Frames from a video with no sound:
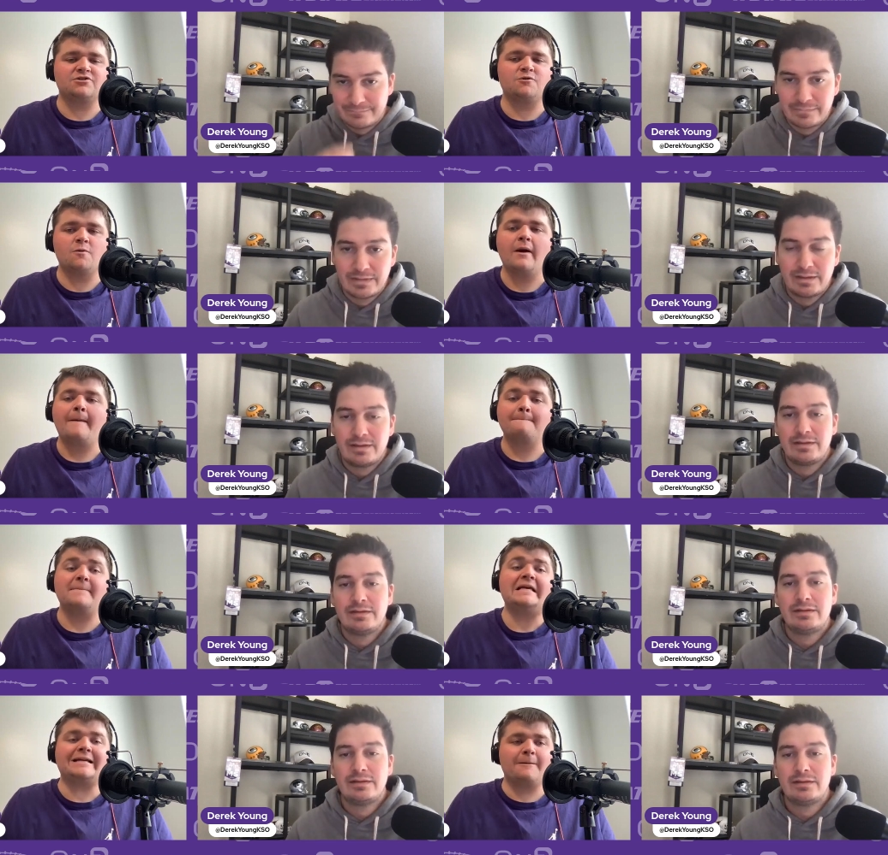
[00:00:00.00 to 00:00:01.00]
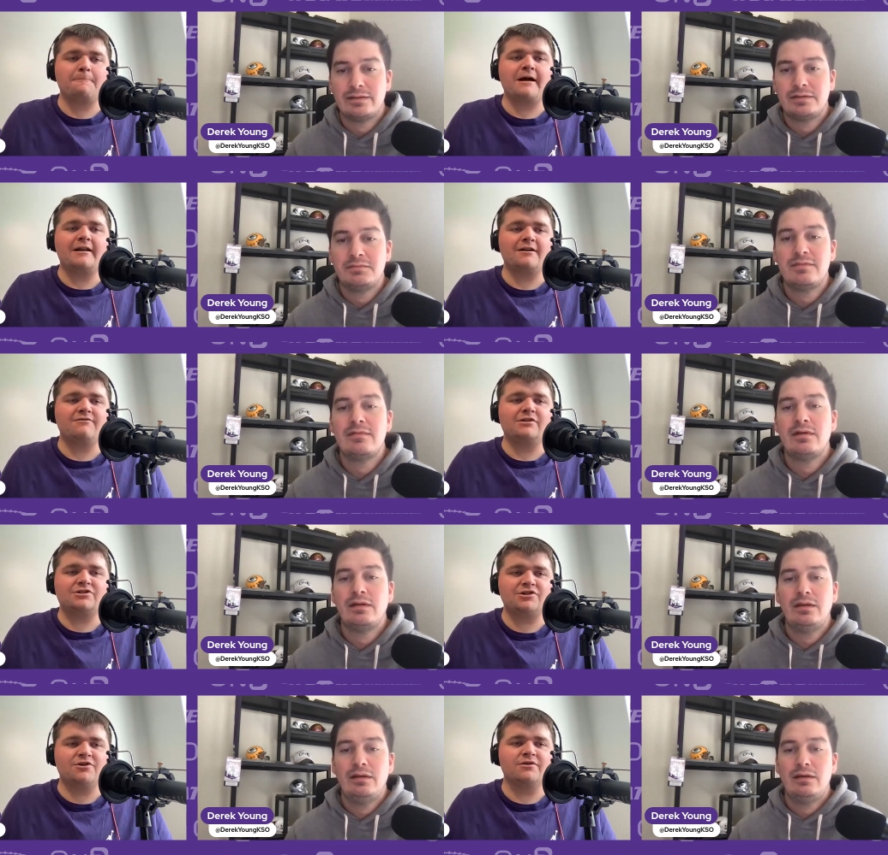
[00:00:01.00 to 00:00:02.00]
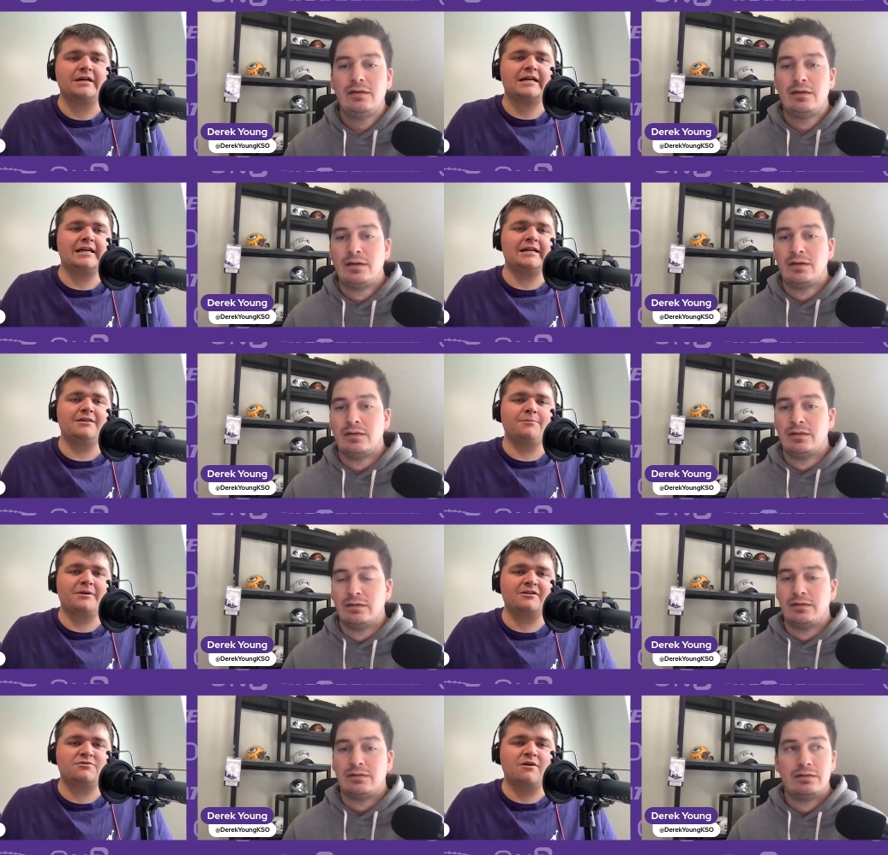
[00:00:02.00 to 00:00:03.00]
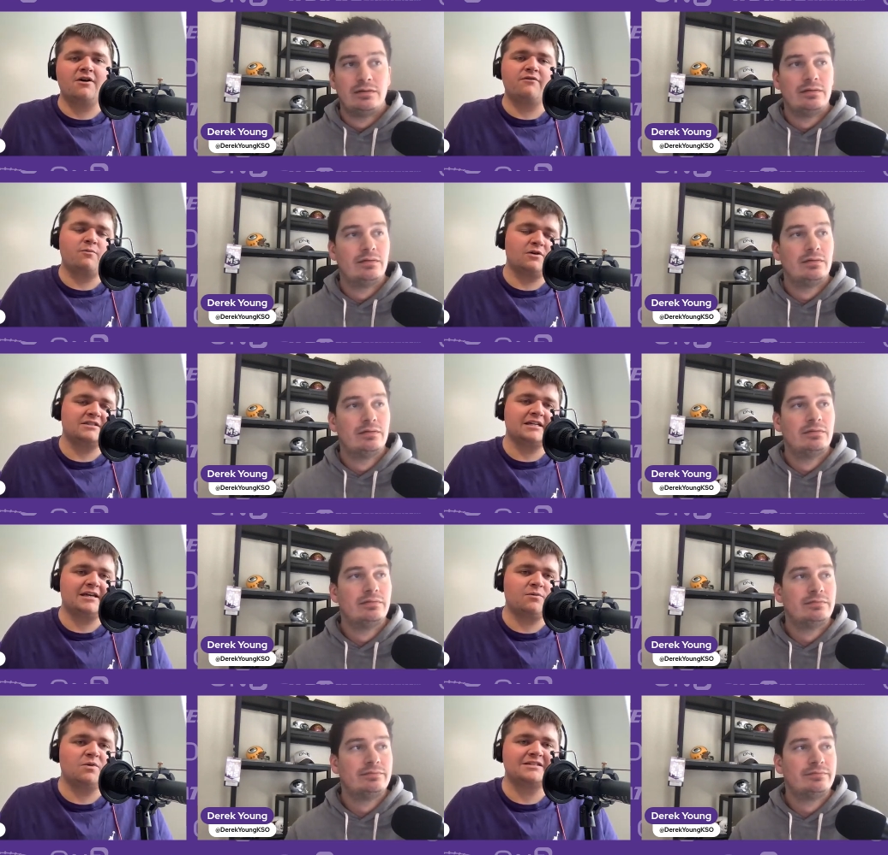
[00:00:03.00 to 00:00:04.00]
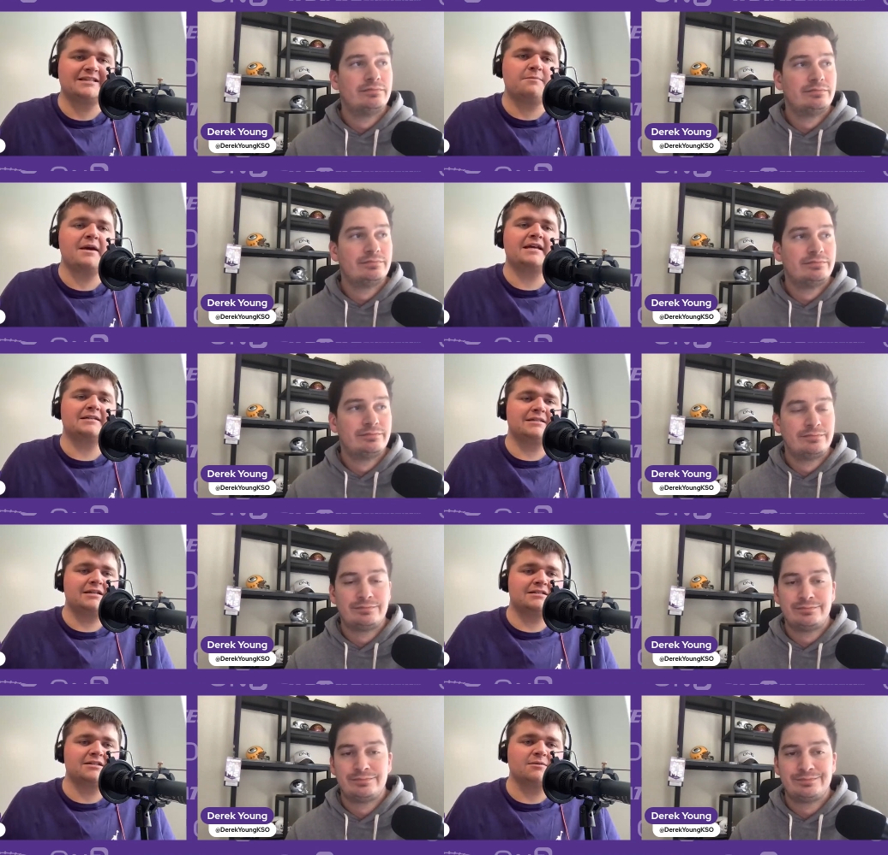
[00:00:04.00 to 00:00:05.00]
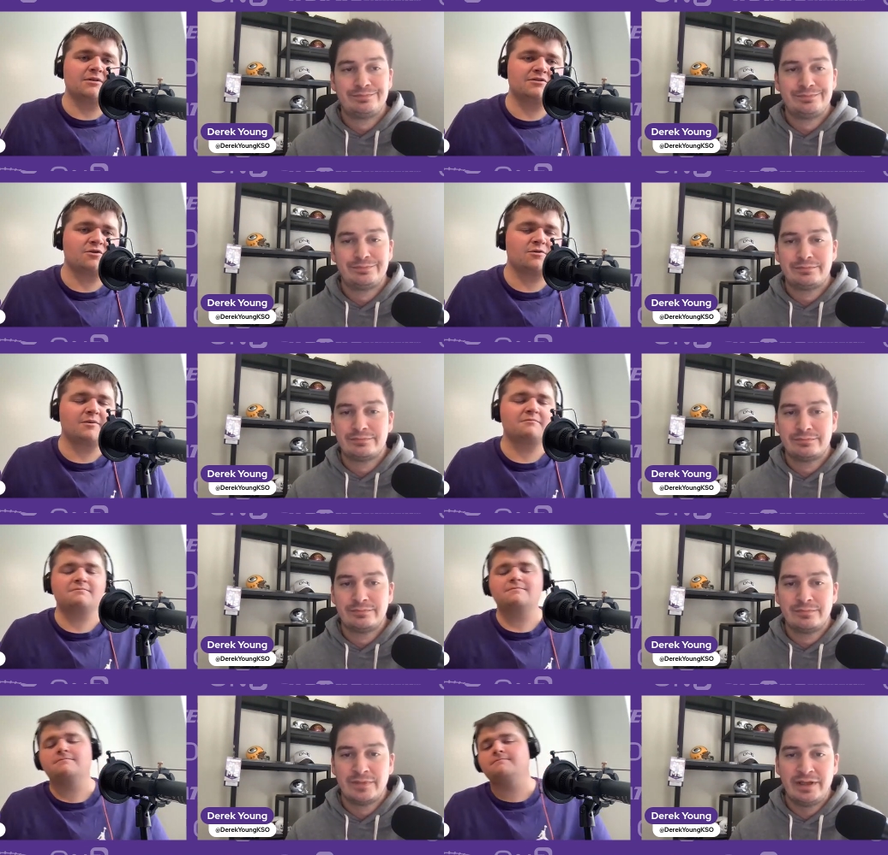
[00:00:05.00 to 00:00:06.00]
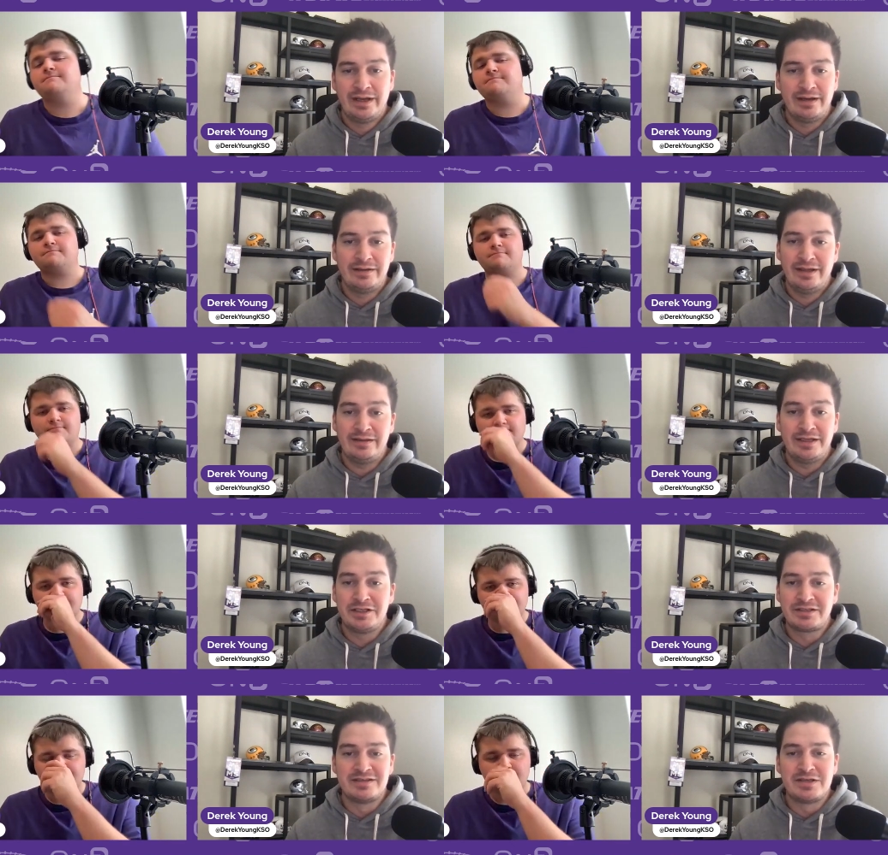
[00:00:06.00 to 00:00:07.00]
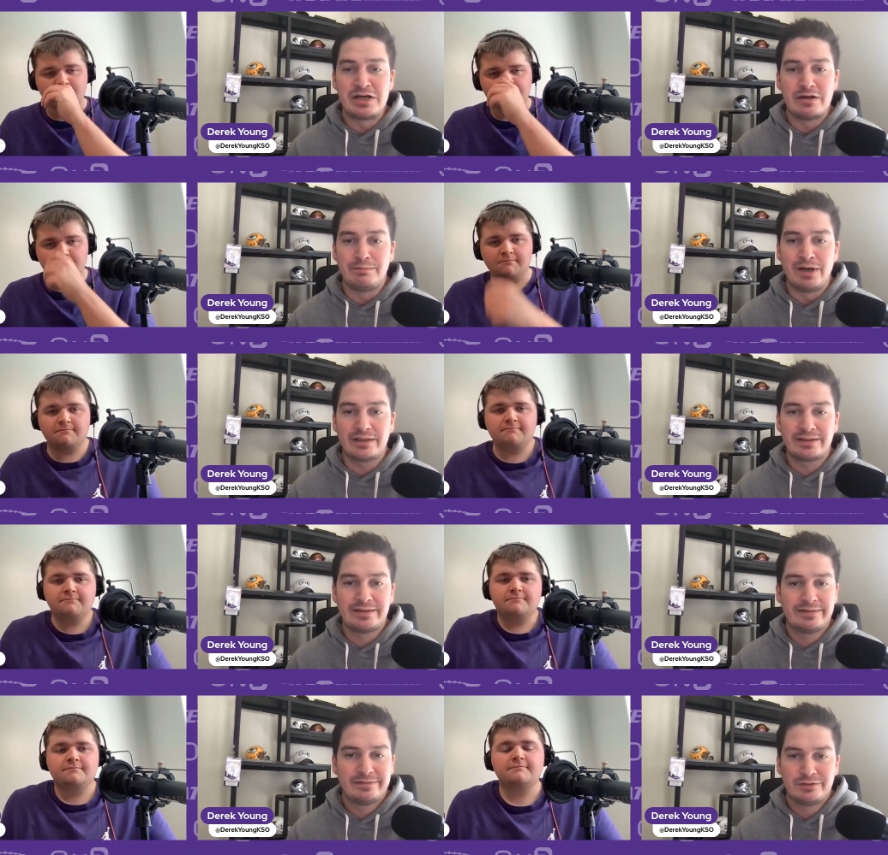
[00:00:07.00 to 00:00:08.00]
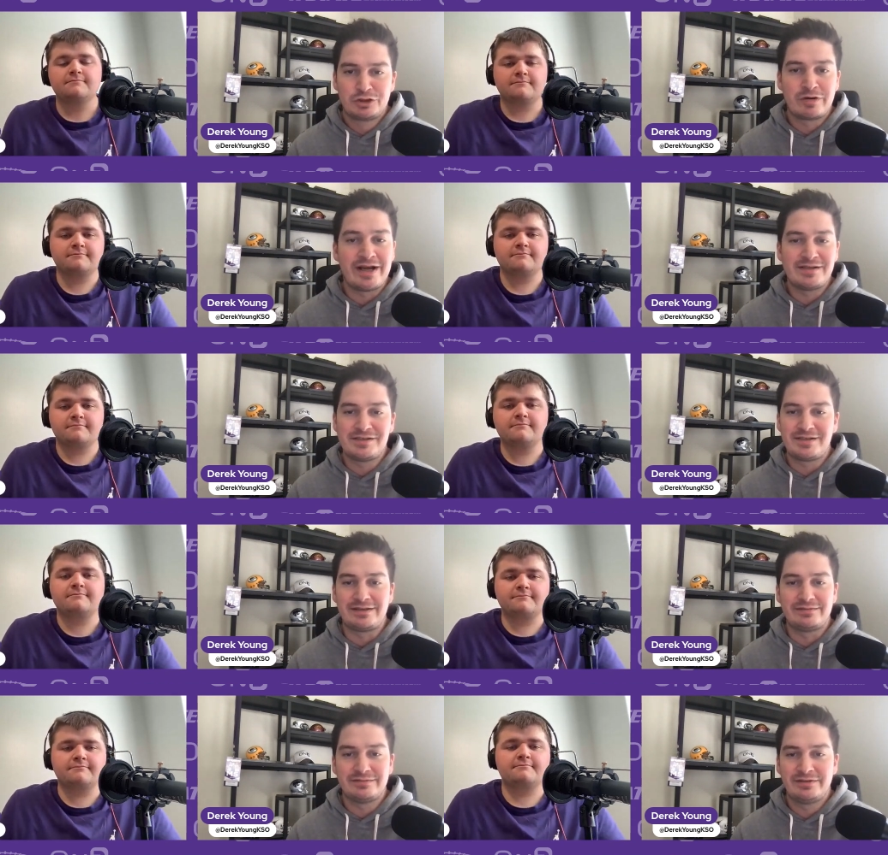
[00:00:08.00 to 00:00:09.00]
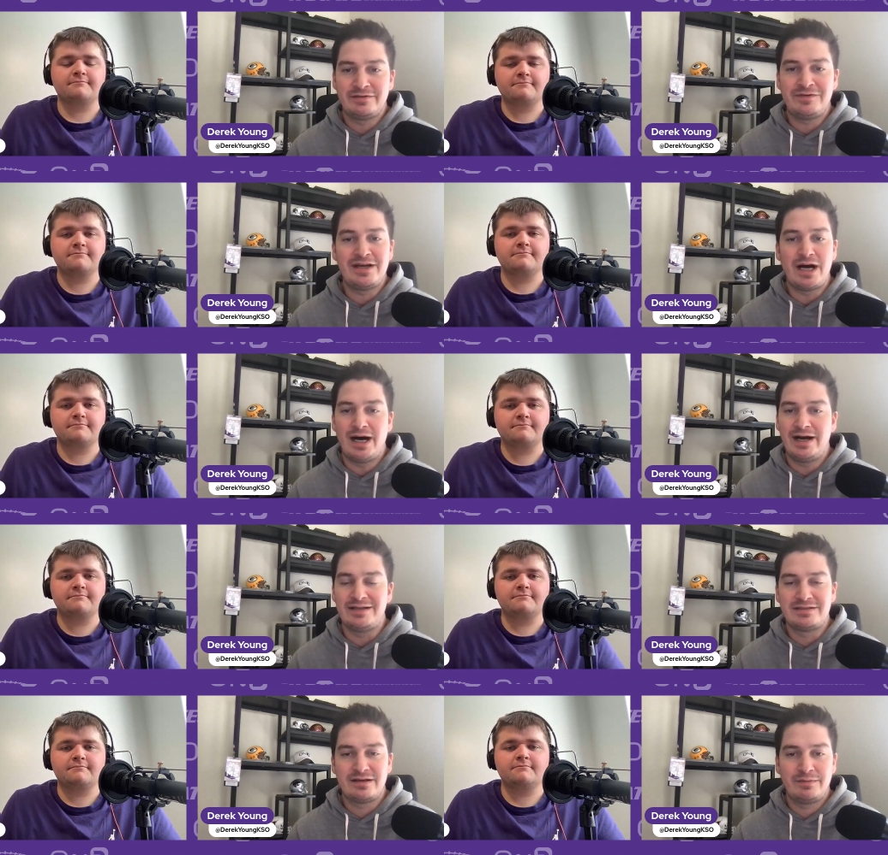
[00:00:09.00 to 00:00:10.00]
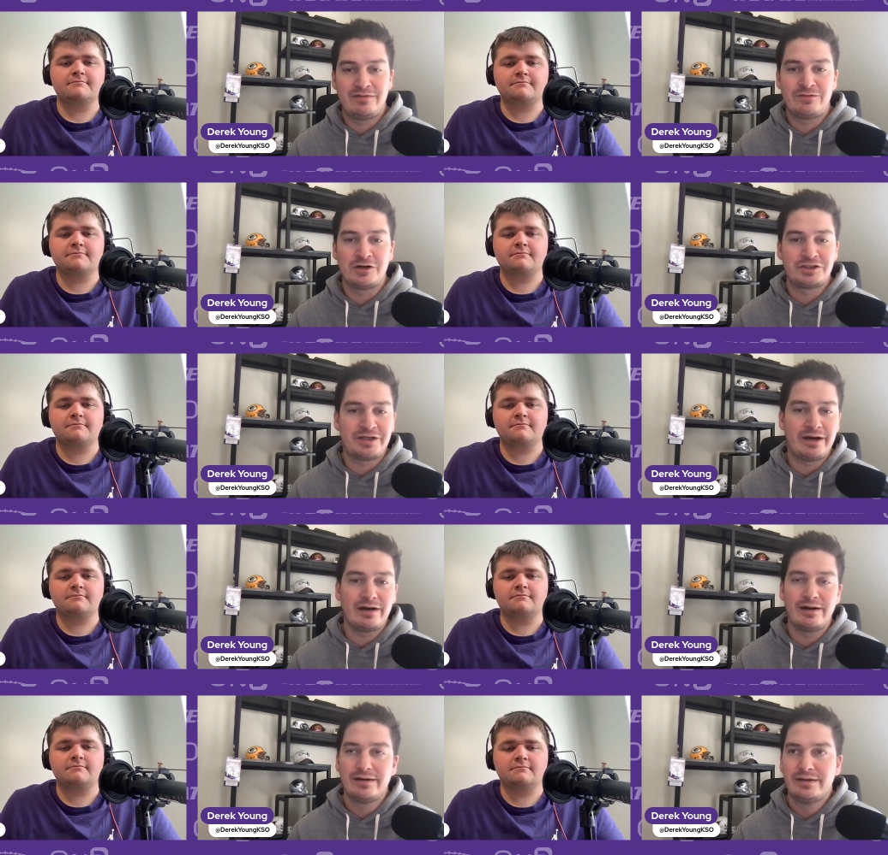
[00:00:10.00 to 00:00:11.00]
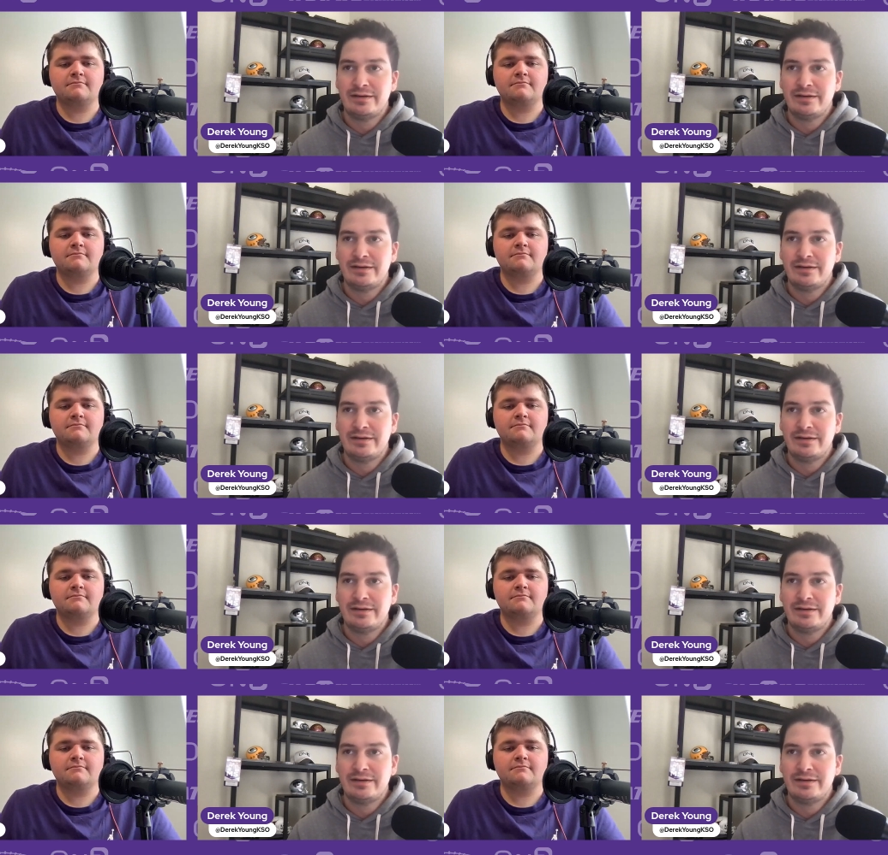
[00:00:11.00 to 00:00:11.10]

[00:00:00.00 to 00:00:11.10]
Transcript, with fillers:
Speaker 1: to be competitive this year in the Big 12. And once again, once they make it to the NCAA tournament.
Speaker 2: Yeah, they, they just continue to buck trends and defeat odds. I mean, first year,